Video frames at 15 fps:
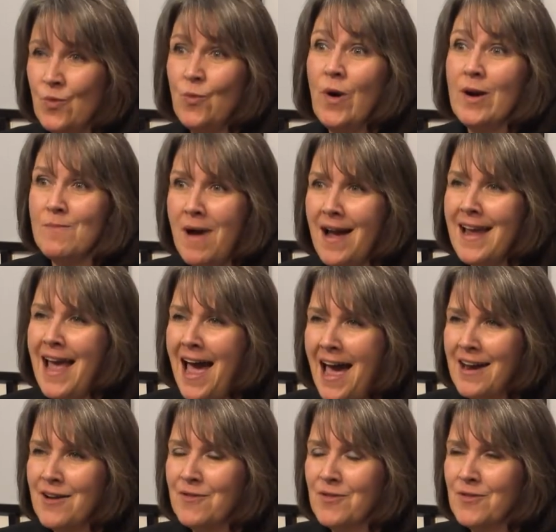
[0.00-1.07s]
wear my
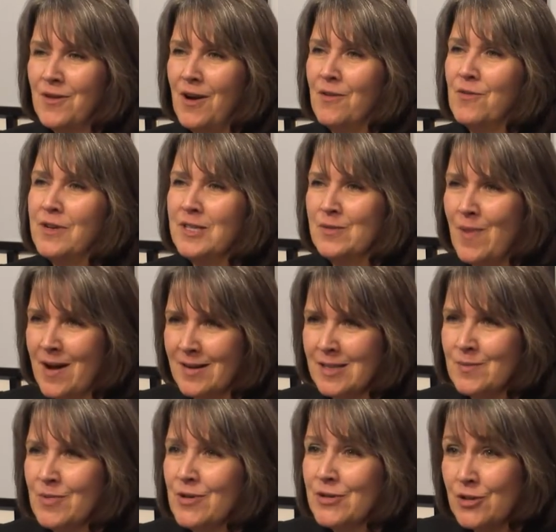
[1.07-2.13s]
hat of right. a, a,
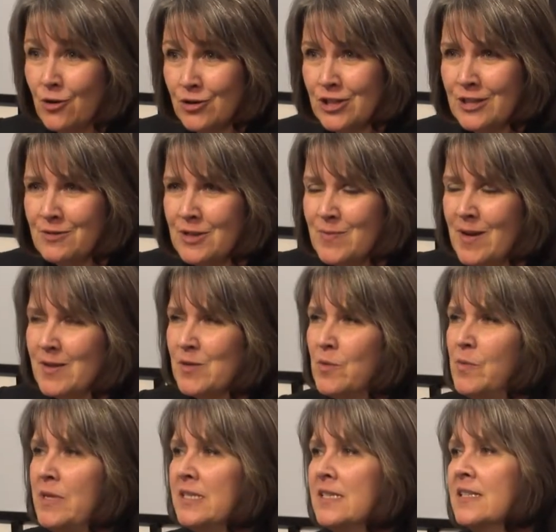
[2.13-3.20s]
responsible, right. socially responsible
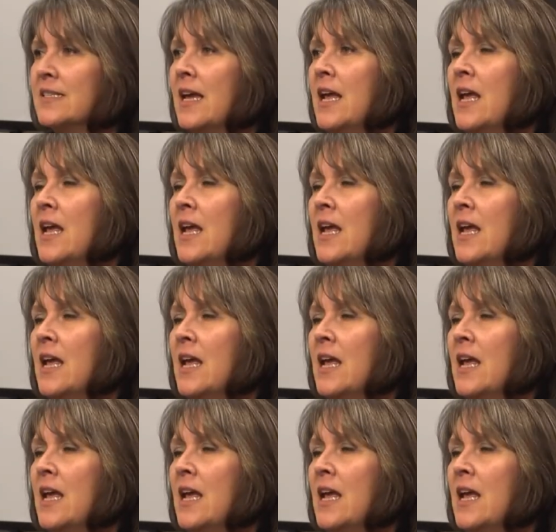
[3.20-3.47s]
business.